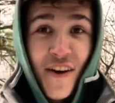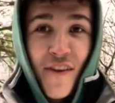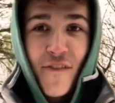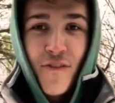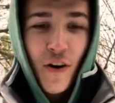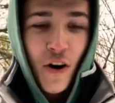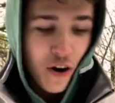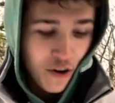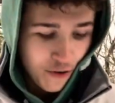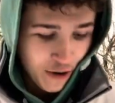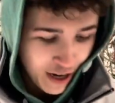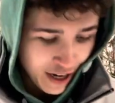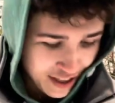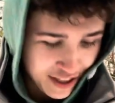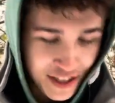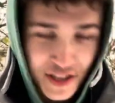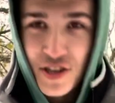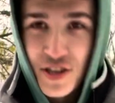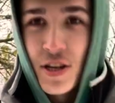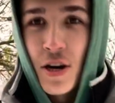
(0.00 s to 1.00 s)
fall right in
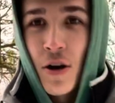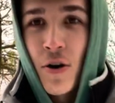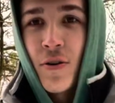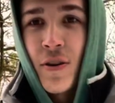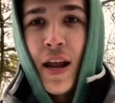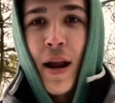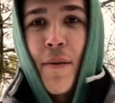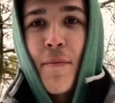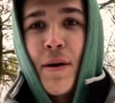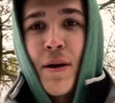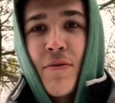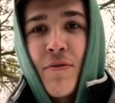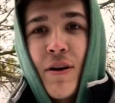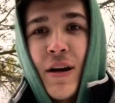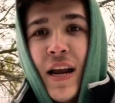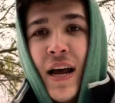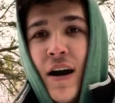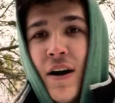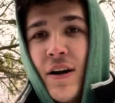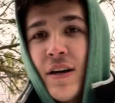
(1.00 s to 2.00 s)
the snow that I'm in right now.